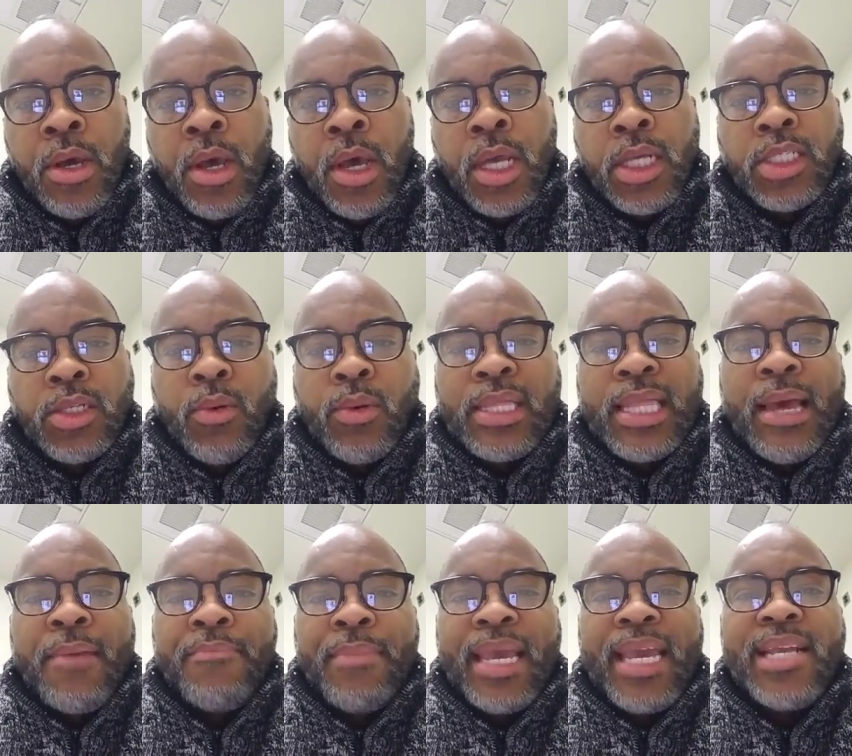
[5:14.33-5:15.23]
so what
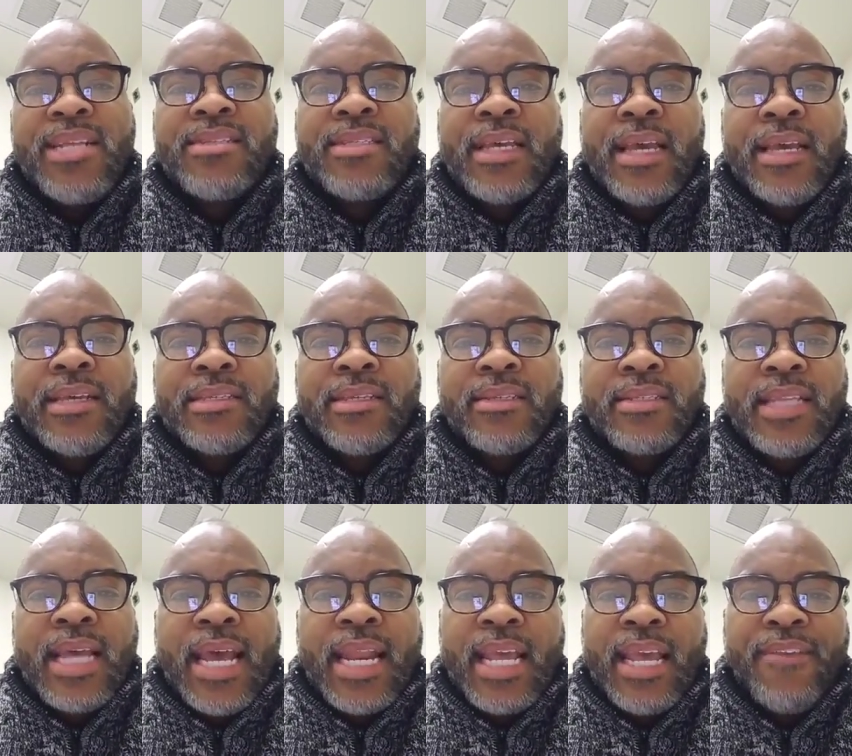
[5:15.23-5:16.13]
that means is is
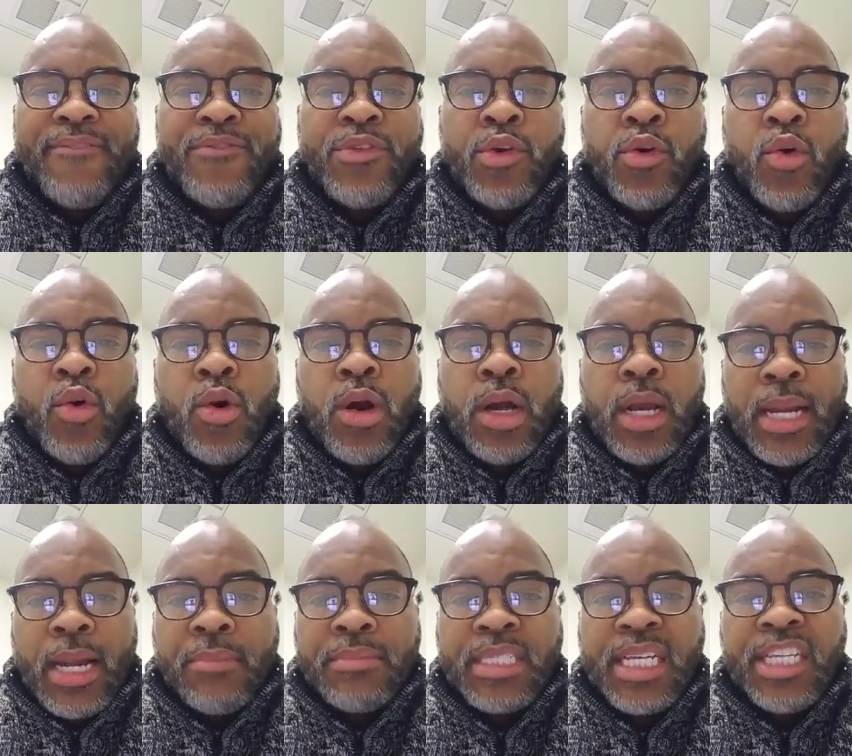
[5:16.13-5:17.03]
that if you're
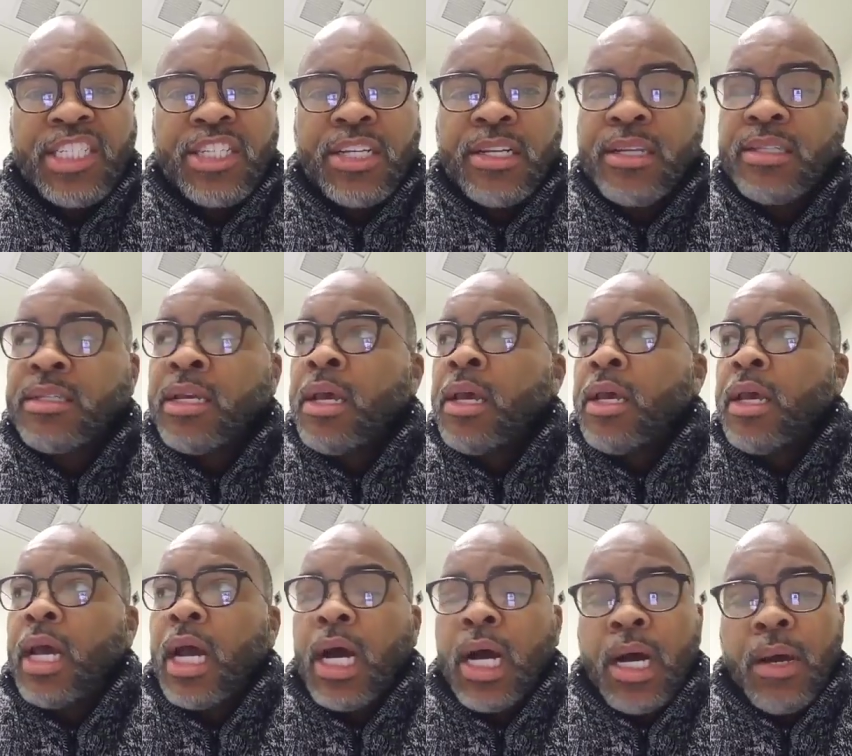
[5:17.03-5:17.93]
and i'm teaching this
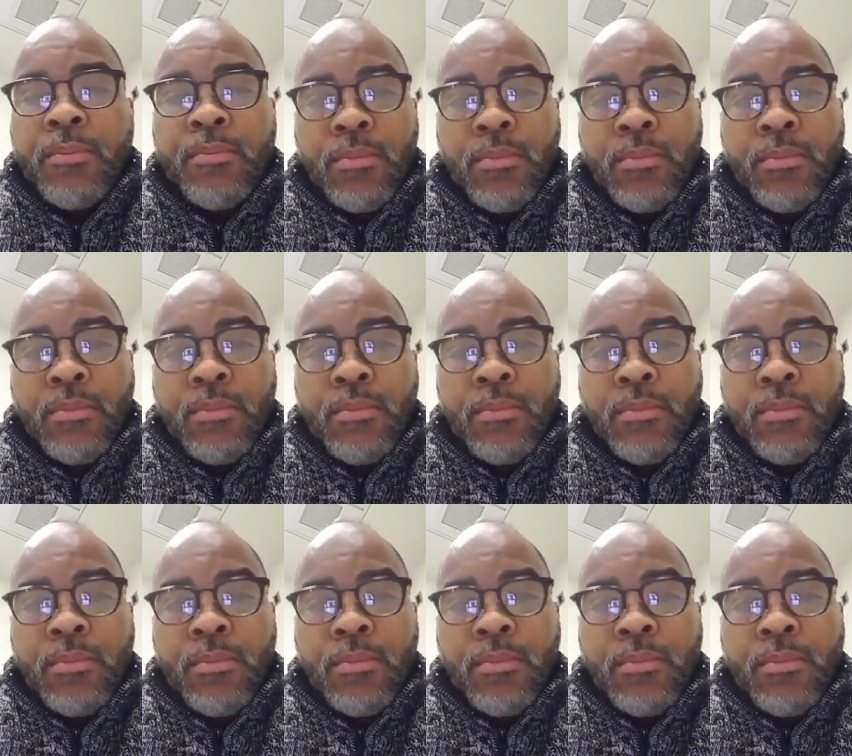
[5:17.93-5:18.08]
uh,